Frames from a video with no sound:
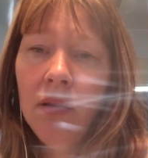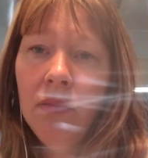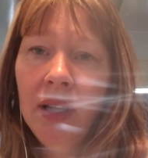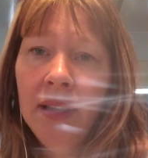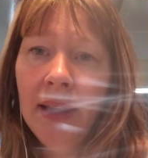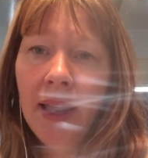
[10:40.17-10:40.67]

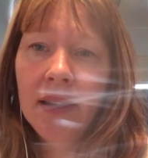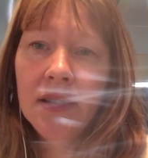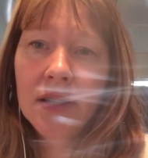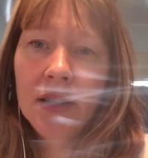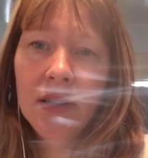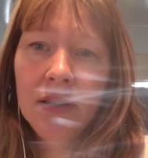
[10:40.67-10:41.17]

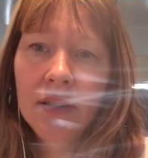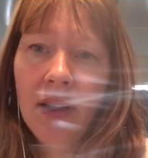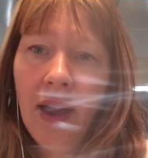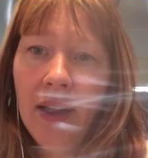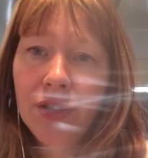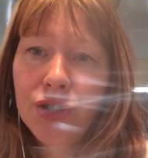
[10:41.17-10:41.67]
lazy
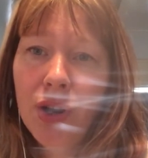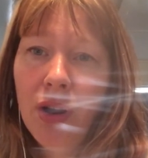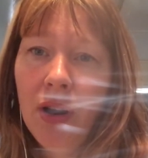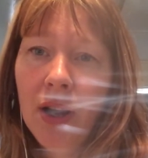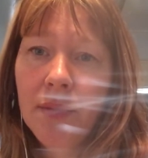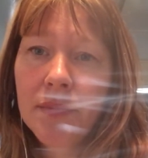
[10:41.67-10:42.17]
at
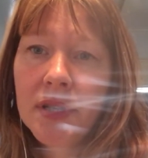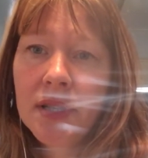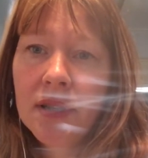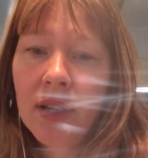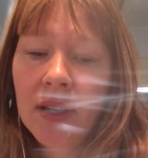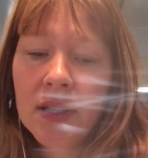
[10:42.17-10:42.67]

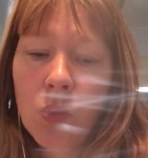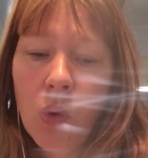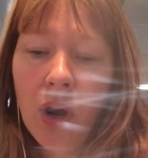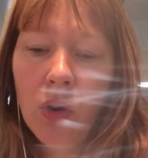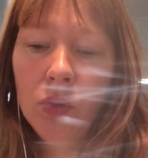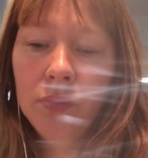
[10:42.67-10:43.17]
times as
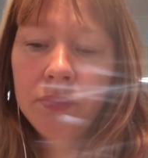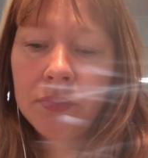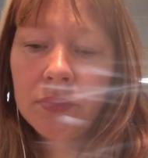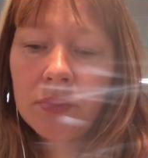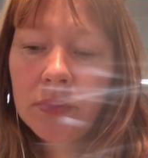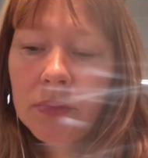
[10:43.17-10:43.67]
well
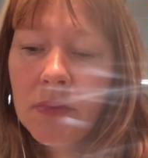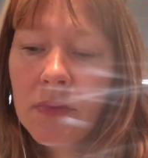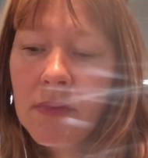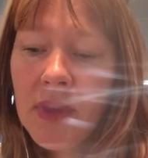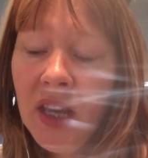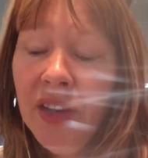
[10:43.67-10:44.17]

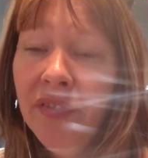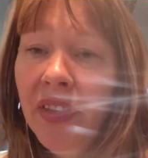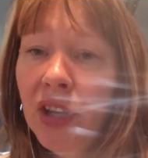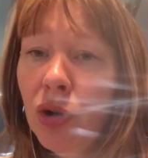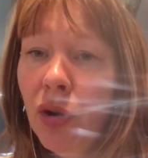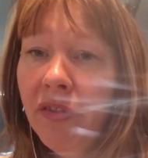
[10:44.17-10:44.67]
if they're
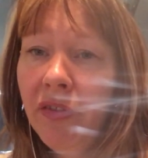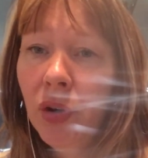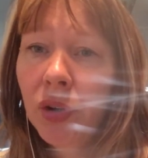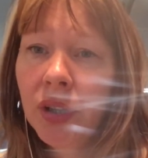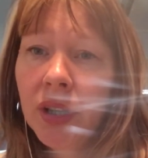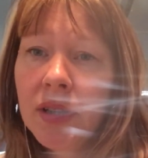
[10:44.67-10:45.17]
not
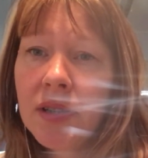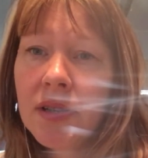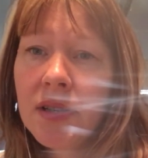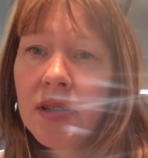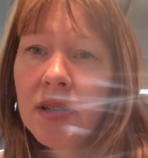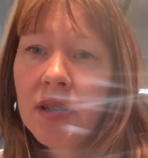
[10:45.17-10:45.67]

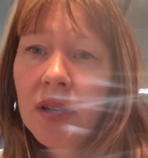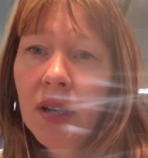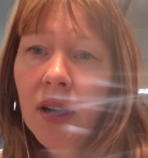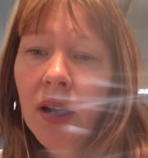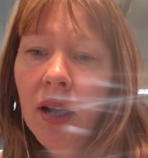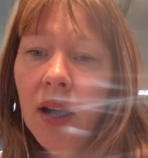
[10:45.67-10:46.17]
focused,
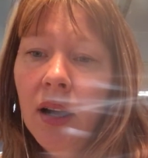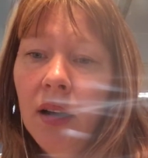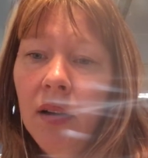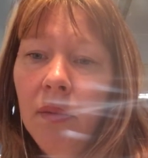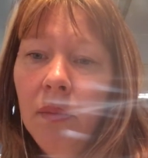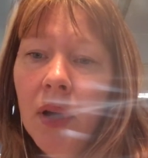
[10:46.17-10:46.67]

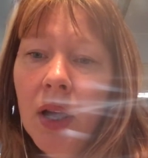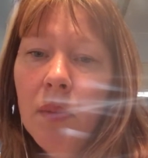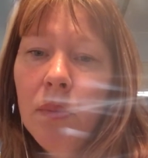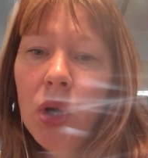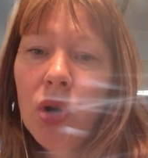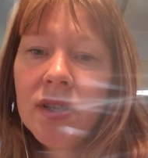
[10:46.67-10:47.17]

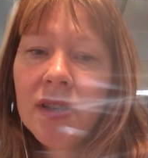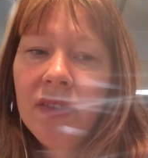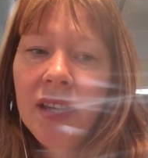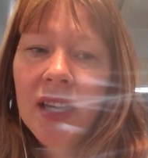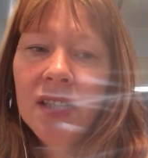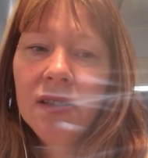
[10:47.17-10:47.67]
because at
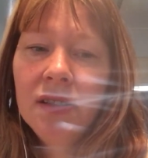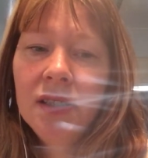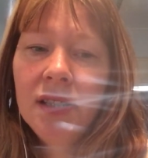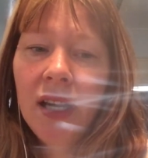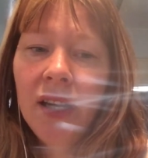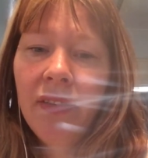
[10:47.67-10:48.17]
the end of the
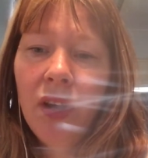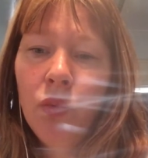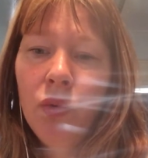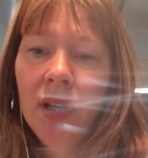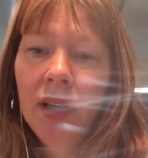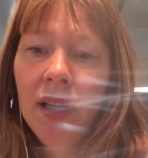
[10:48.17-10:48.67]
day they
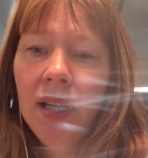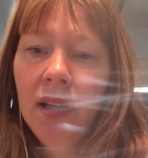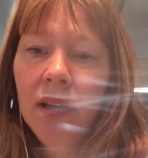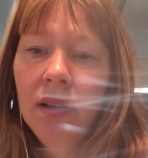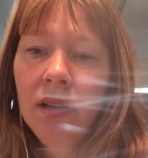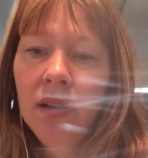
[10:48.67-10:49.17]
really
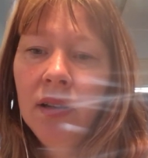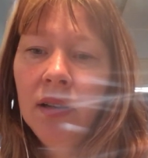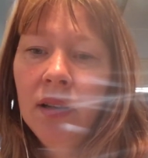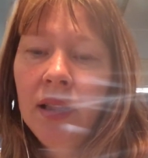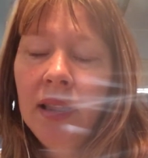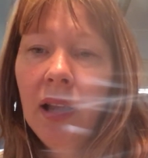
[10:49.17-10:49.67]

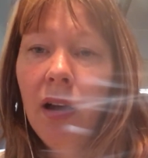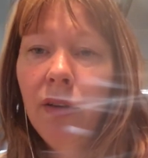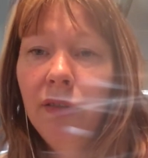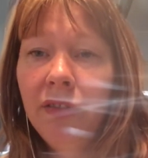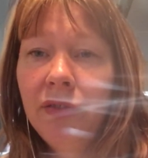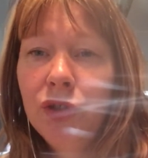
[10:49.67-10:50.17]

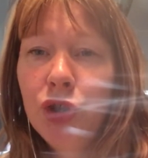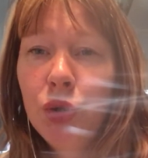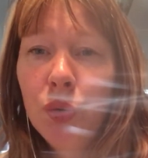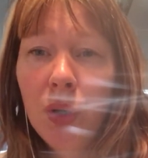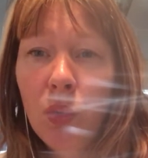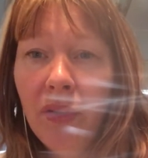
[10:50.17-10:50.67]
love
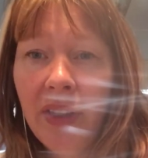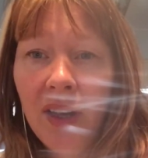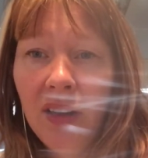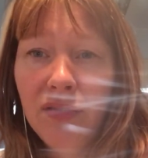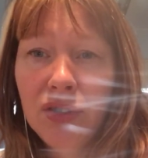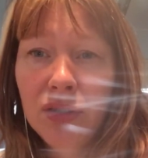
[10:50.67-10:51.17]
doing what they
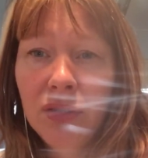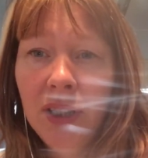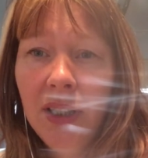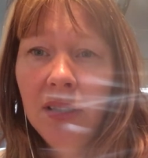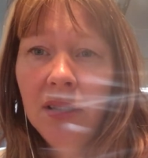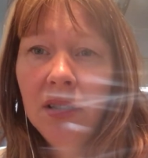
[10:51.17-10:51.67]
love
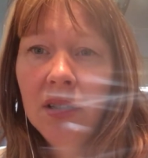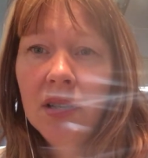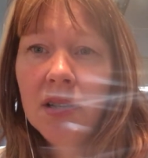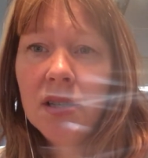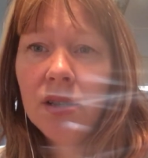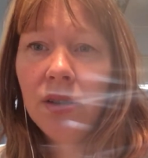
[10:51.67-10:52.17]
doing,
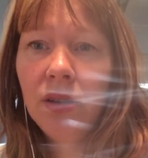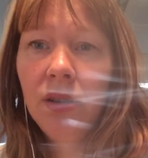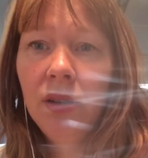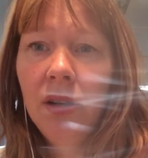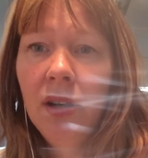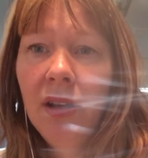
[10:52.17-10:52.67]

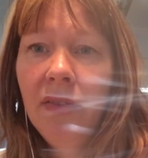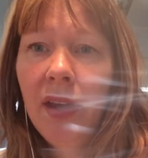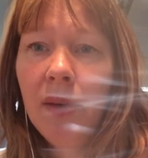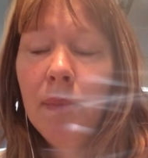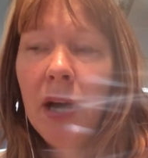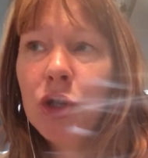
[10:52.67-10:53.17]
so
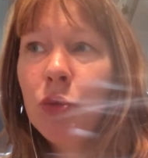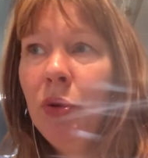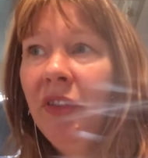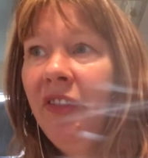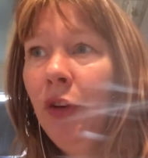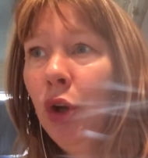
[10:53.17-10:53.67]
they'd much
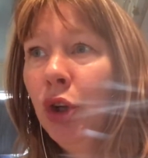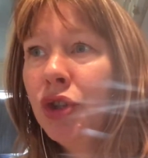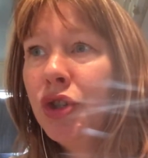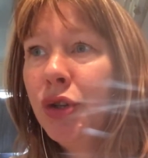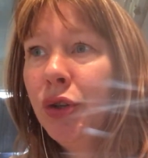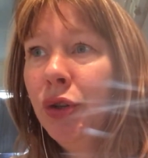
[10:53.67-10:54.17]
prefer
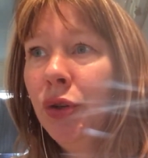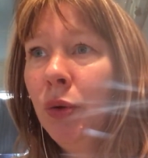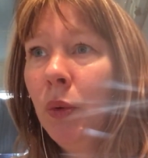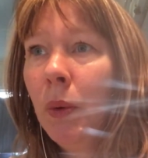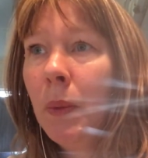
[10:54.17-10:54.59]
to